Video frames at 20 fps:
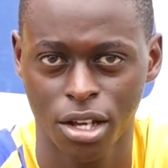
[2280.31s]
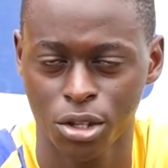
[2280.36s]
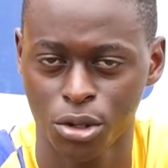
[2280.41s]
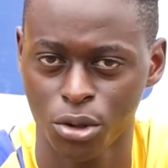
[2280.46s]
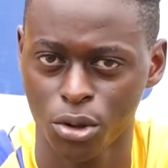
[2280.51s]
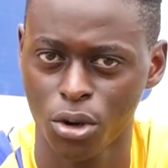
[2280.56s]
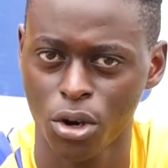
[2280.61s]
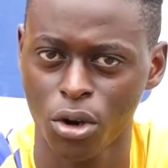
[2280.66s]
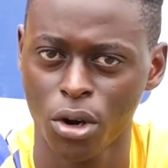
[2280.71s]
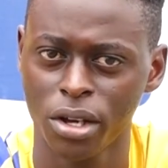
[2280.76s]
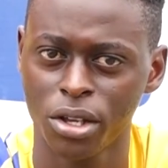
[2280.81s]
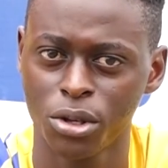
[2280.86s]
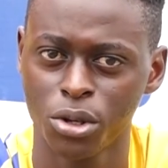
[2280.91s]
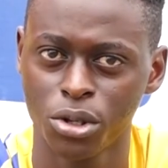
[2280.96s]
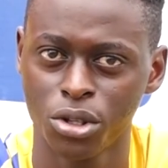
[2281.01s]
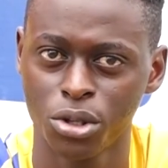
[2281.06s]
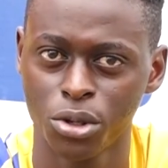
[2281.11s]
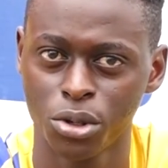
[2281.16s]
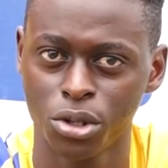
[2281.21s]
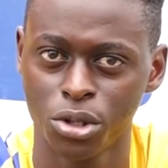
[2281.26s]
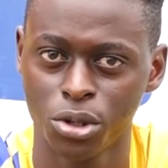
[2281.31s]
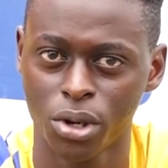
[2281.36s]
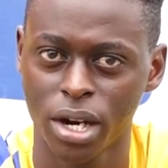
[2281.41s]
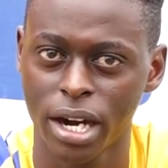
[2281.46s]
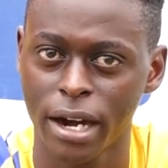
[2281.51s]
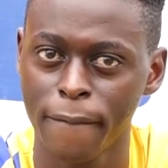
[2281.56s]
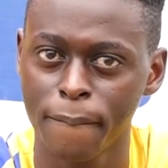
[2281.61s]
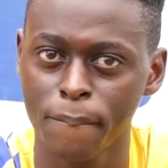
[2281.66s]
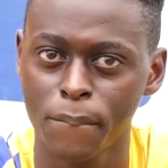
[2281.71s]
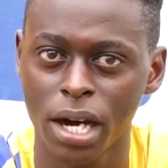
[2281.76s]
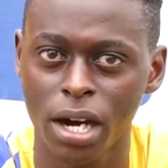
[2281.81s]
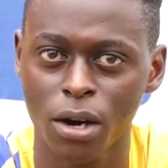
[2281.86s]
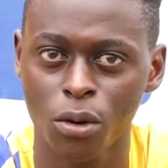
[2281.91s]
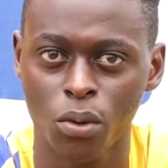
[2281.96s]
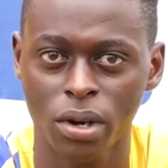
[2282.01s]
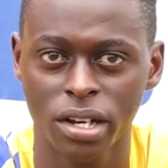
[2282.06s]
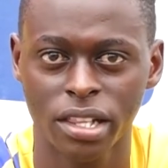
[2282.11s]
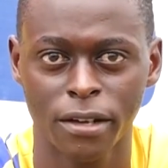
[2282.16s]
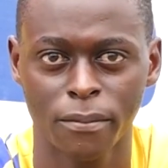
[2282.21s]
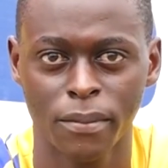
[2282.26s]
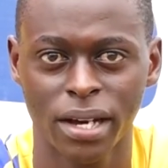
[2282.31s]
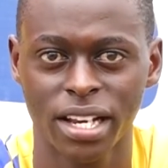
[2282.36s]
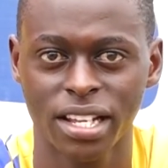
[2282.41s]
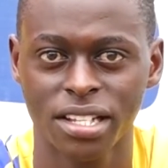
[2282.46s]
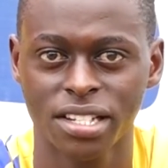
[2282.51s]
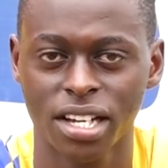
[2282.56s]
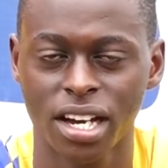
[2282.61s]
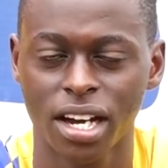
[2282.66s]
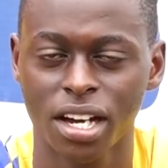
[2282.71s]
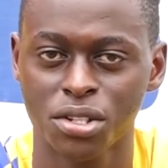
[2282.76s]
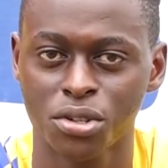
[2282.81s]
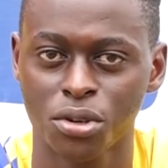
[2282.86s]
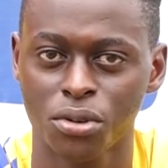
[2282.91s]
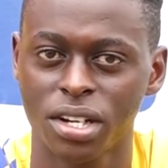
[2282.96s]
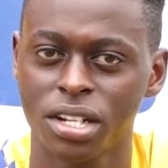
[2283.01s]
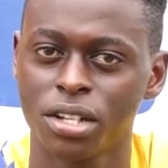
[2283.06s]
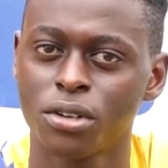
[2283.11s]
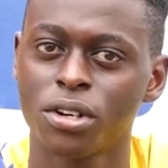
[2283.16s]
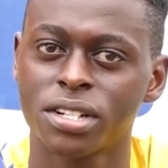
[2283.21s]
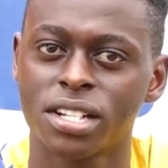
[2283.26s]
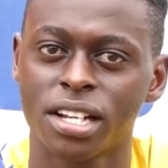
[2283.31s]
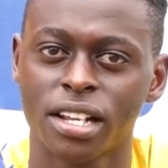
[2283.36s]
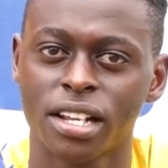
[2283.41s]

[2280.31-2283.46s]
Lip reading: You come back when the manager has already got